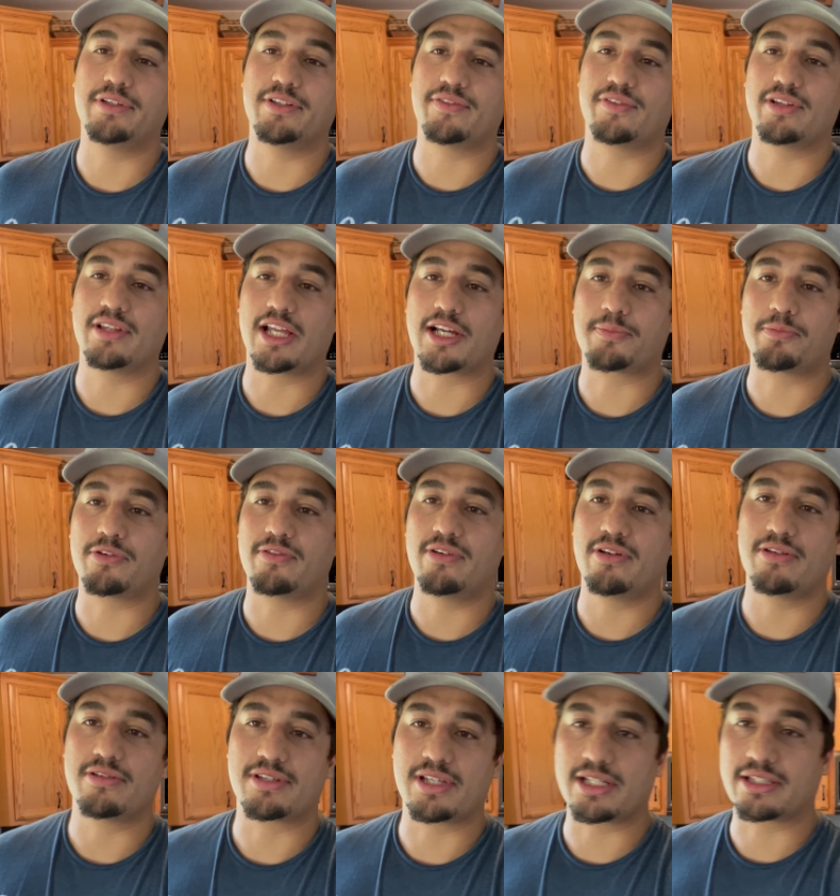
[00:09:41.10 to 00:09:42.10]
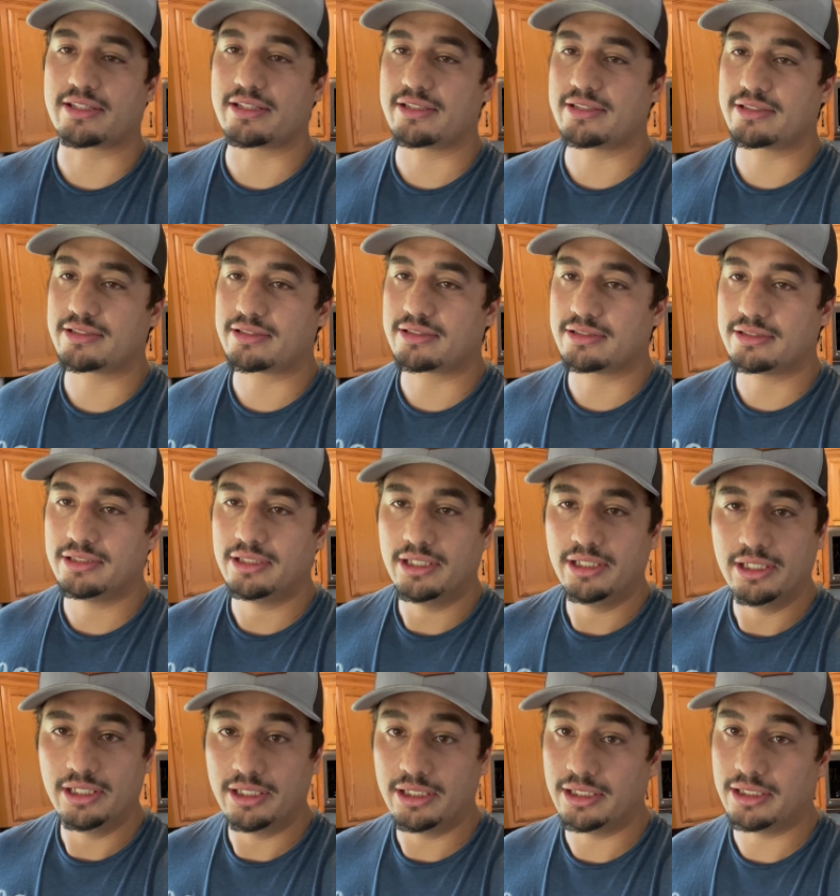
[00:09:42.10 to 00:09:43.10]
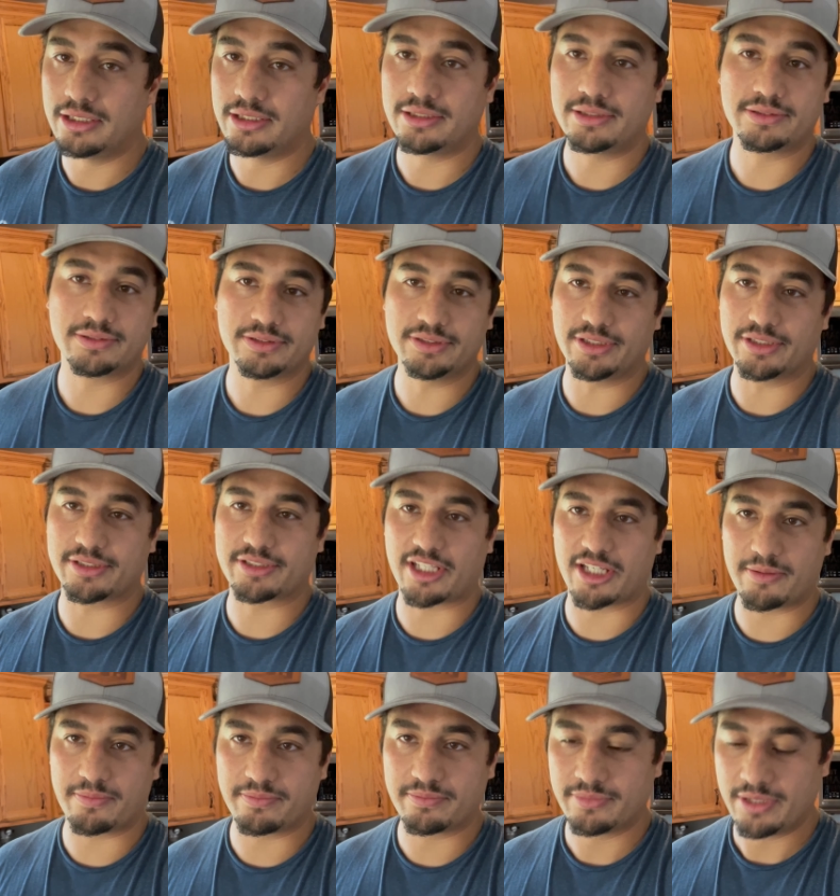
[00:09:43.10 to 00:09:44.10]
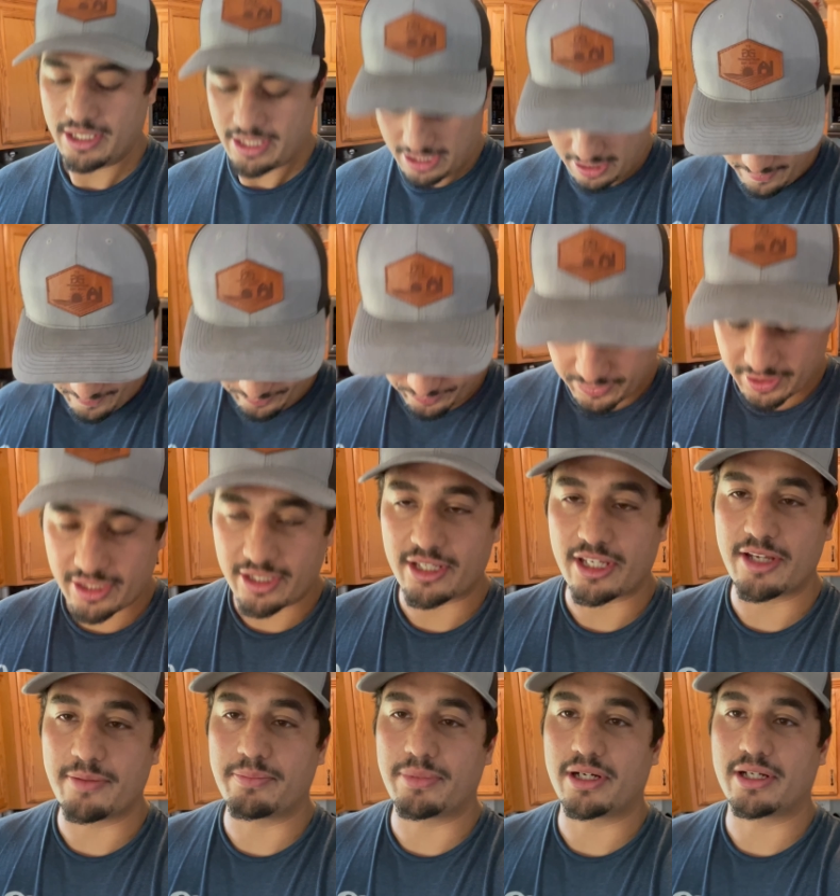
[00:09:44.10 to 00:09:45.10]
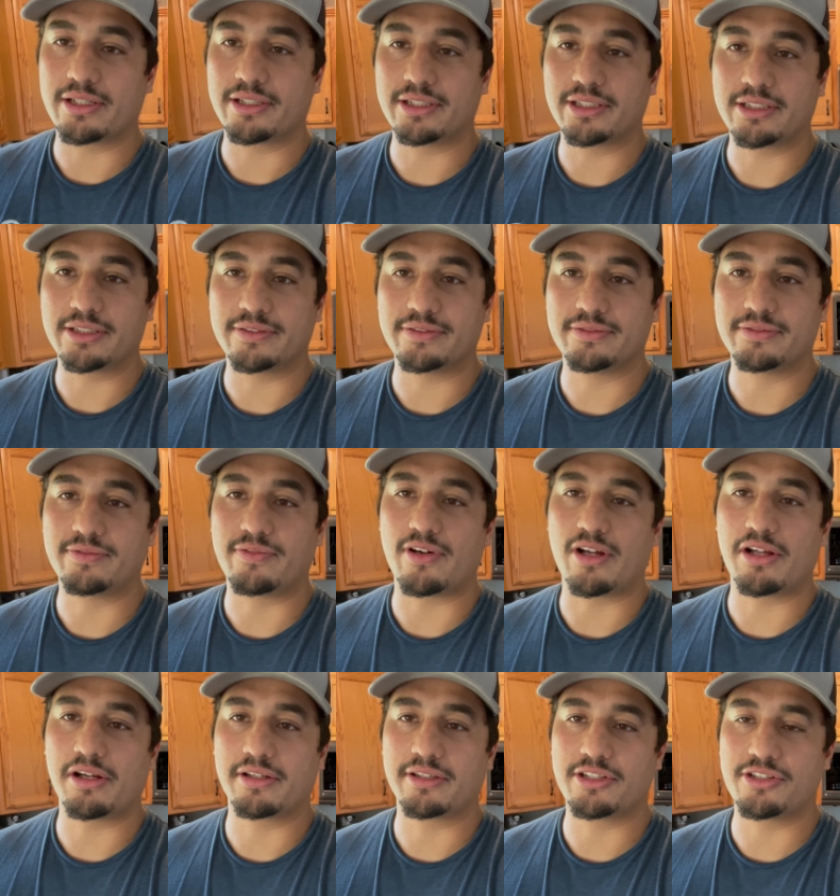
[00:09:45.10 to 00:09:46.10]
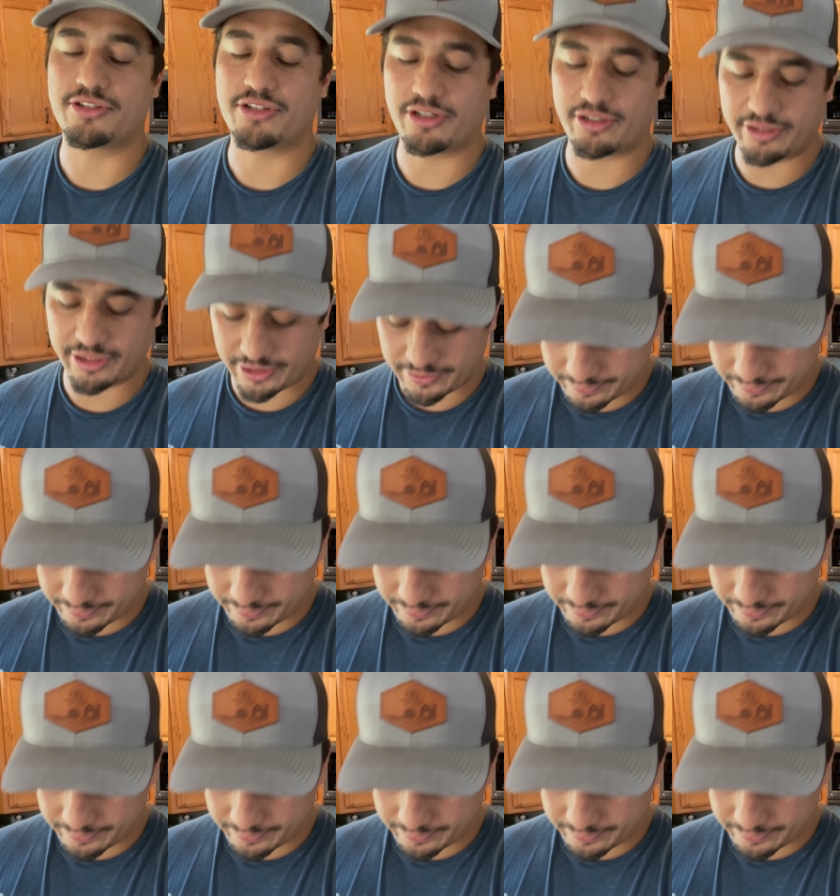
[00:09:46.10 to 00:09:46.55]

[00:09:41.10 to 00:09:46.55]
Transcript: if you like more videos like this, just keep on following the journey.